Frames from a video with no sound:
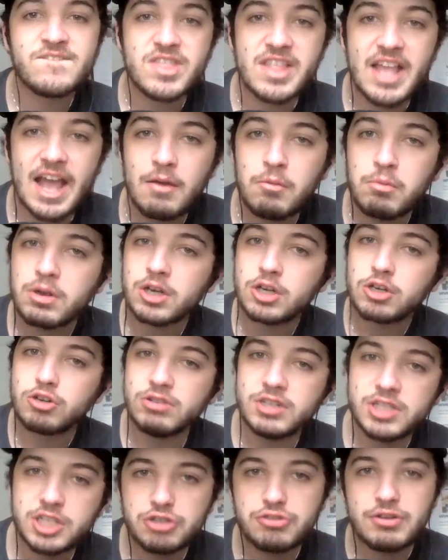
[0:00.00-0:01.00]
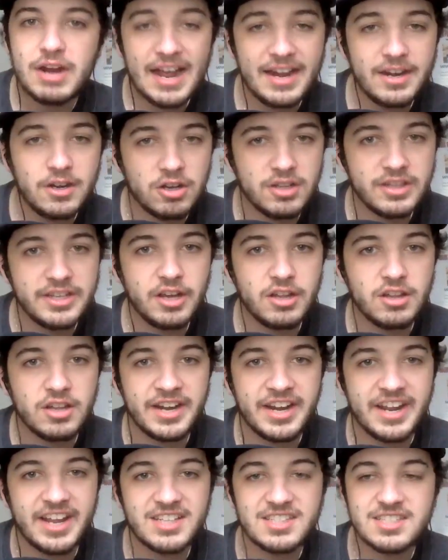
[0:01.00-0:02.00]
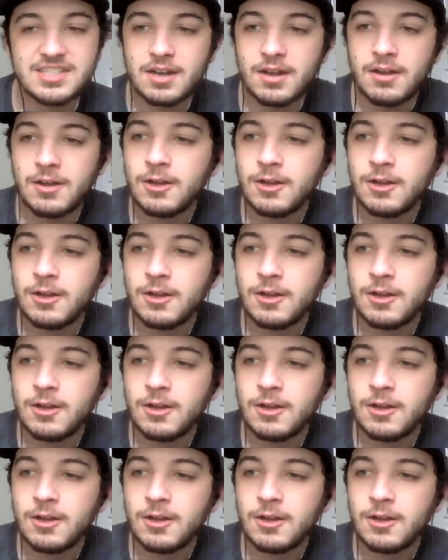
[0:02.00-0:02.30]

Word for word: Now, Chris Stratton, on the other hand,